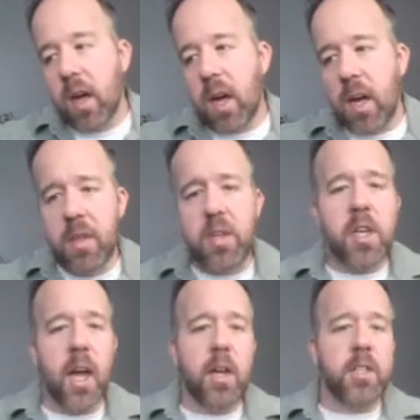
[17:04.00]
In this
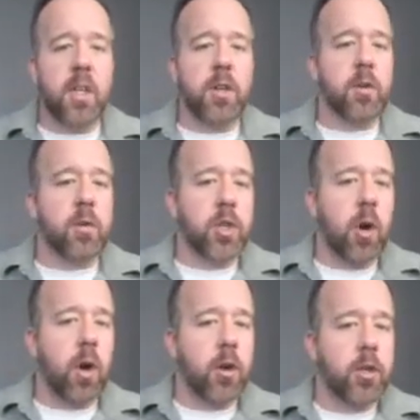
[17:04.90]
case, the electrical
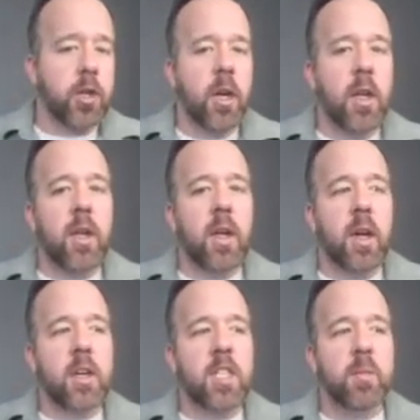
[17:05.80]
charge
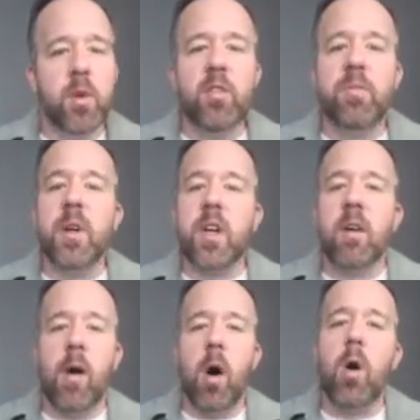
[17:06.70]
is the movement of
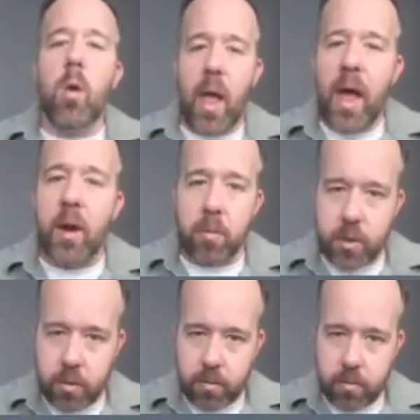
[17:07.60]
whole atoms.
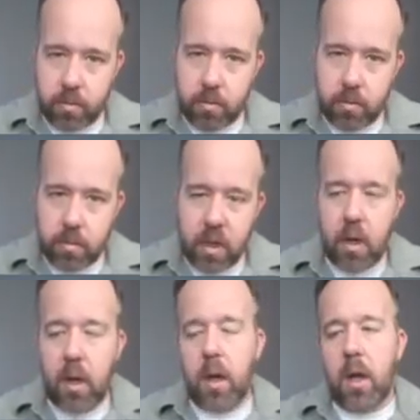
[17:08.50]

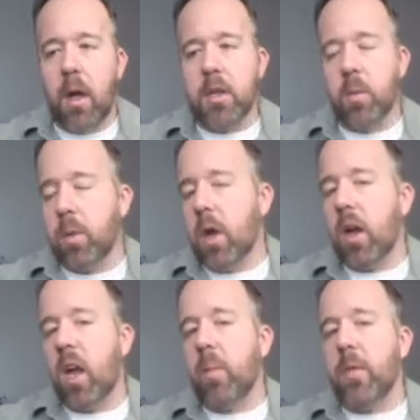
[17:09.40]
So when we're
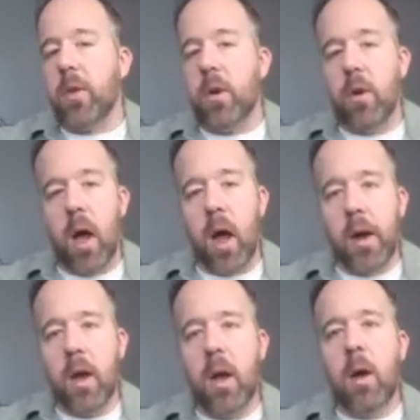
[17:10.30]
talking about the neuron,
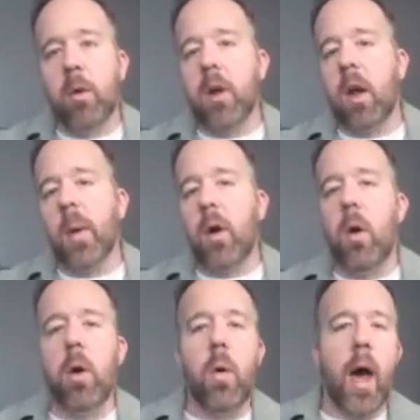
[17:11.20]
we're talking about
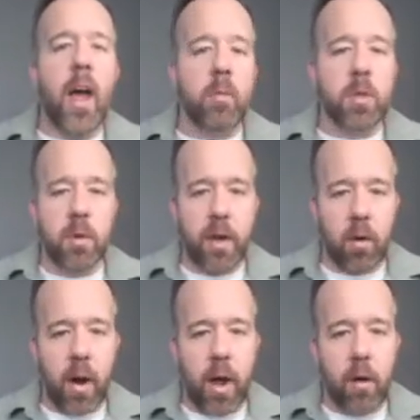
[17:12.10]
whole atoms moving
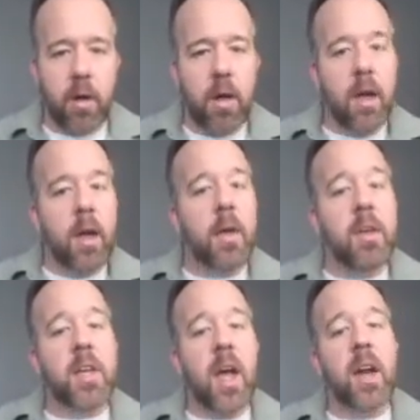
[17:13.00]
around, and these
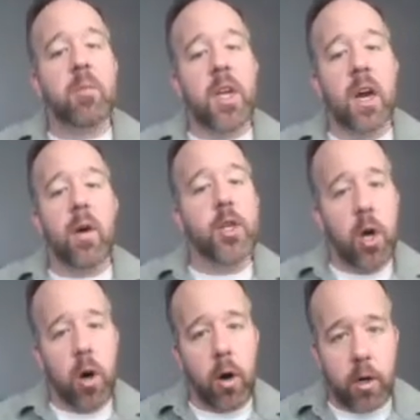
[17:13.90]
atoms carry
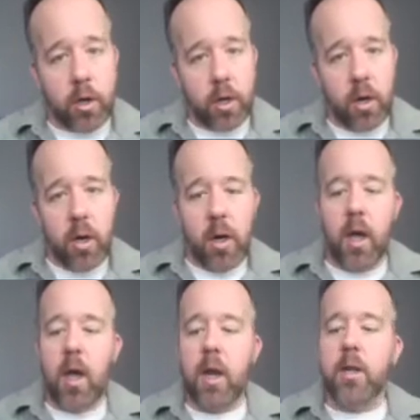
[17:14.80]
charge.
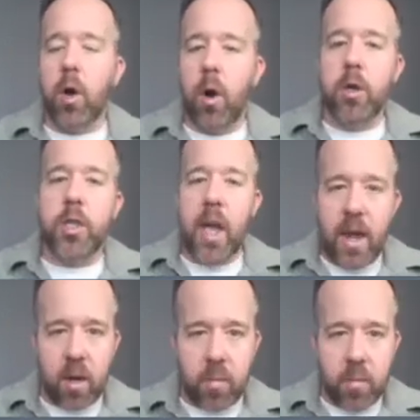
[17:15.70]
And a charged
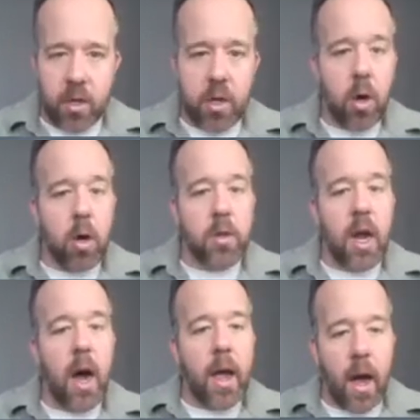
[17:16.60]
atom is called an
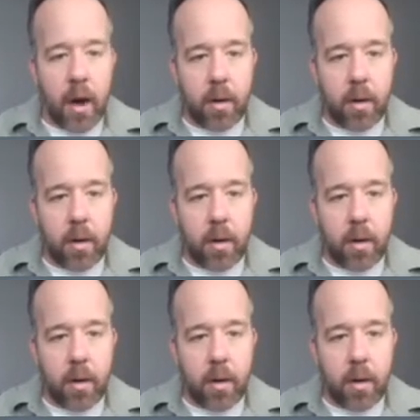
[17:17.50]
ion.